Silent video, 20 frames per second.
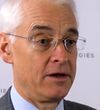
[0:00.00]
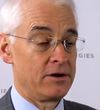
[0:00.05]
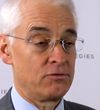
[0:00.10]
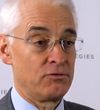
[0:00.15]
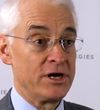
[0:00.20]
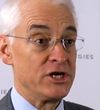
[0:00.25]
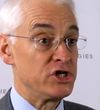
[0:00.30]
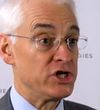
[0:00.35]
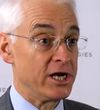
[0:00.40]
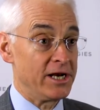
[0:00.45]

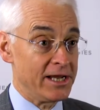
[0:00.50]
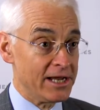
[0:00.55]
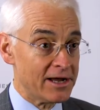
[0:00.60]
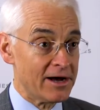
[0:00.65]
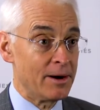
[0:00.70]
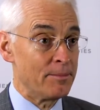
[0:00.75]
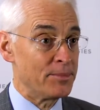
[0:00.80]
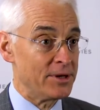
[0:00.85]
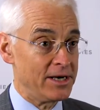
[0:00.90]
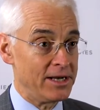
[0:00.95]
reach any
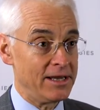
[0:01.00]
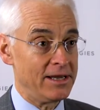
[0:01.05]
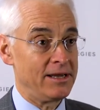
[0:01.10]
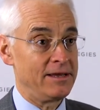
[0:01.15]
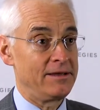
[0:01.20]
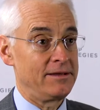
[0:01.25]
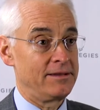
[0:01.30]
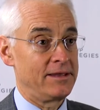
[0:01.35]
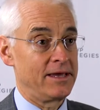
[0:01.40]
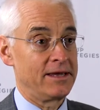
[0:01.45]

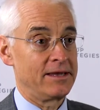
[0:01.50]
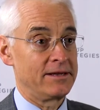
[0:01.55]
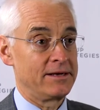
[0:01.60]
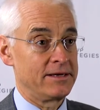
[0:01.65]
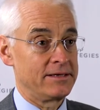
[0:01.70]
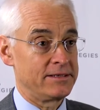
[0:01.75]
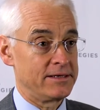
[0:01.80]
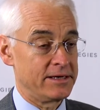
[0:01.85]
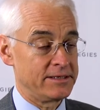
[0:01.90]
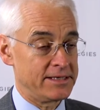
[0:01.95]
company, they can
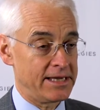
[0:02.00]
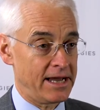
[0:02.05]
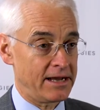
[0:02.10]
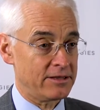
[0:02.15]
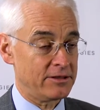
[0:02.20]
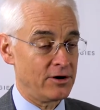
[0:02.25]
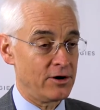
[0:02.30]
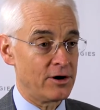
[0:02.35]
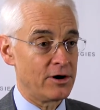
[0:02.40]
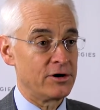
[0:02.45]

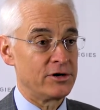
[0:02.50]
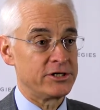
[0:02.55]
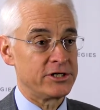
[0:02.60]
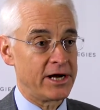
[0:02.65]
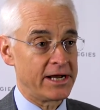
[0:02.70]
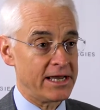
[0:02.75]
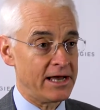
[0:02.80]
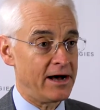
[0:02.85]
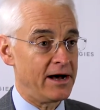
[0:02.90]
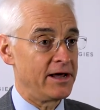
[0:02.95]
attack large,
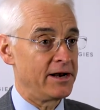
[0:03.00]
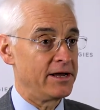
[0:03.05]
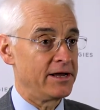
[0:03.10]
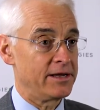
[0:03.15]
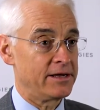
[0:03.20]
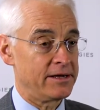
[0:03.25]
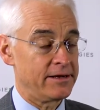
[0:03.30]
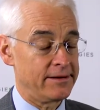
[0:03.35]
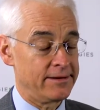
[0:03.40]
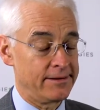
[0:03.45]

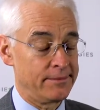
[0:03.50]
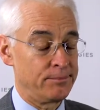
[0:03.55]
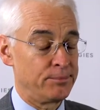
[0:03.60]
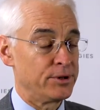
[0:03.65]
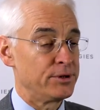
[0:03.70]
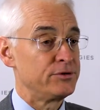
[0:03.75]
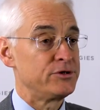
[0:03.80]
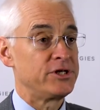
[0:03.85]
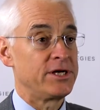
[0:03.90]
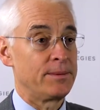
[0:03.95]
iconic,
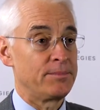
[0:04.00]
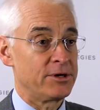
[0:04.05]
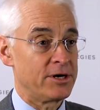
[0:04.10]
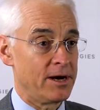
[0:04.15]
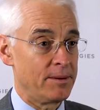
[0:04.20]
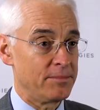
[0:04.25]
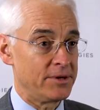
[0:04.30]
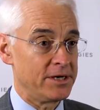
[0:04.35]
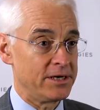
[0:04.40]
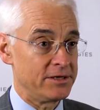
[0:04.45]
blue chip
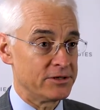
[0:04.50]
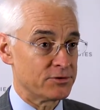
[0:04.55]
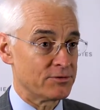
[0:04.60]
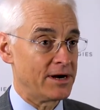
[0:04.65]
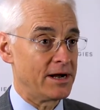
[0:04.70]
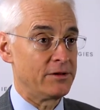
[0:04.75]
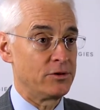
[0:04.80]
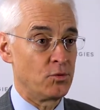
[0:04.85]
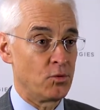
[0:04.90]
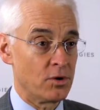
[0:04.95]
companies
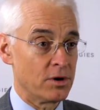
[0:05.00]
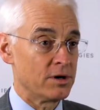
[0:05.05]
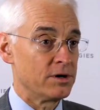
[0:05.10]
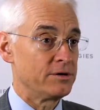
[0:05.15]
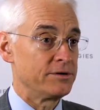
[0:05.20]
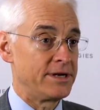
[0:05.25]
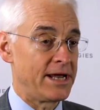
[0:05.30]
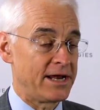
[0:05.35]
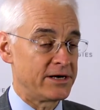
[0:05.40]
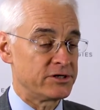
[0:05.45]
around the
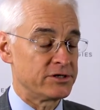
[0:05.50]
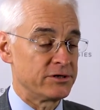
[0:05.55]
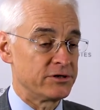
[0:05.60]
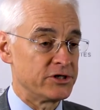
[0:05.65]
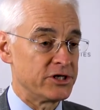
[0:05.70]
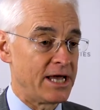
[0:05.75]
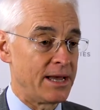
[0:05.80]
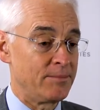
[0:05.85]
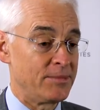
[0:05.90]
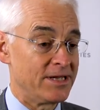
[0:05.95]
world, national
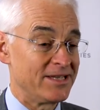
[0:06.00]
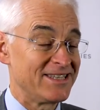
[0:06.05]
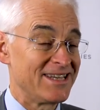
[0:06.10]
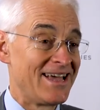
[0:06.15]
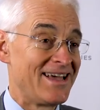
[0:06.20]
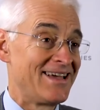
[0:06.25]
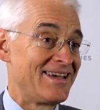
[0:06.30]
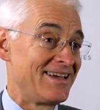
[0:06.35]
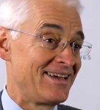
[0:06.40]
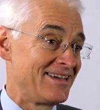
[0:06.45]
champions.
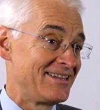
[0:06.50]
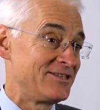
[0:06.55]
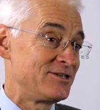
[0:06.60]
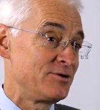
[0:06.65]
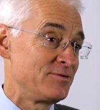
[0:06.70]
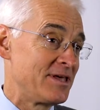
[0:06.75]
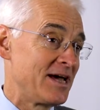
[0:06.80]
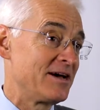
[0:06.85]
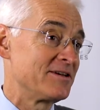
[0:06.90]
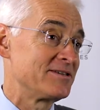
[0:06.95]
In
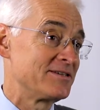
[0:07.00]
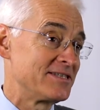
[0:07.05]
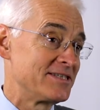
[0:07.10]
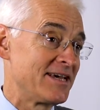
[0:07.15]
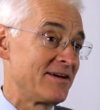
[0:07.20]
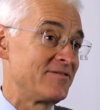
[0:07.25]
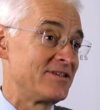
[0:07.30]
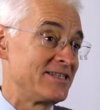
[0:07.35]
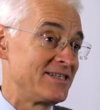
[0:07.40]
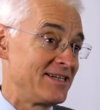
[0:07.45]

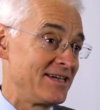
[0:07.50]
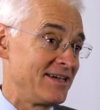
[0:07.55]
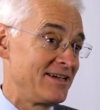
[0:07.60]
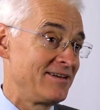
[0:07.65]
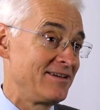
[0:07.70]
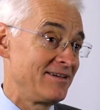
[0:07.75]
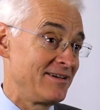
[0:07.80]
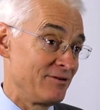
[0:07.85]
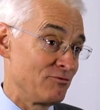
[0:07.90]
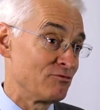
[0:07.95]

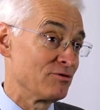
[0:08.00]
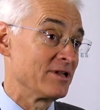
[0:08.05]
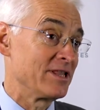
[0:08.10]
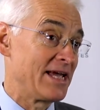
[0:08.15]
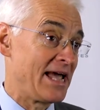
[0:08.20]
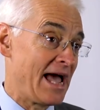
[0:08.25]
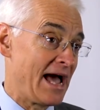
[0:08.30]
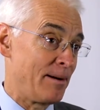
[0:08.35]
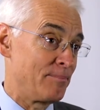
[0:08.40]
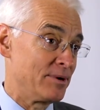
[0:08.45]
2017, it
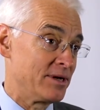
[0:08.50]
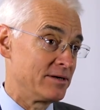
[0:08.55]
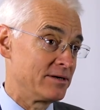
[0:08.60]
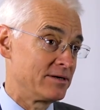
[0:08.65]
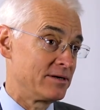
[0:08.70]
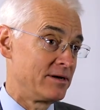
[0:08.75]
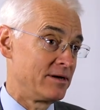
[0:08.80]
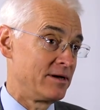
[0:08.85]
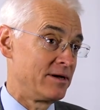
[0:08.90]
really happened.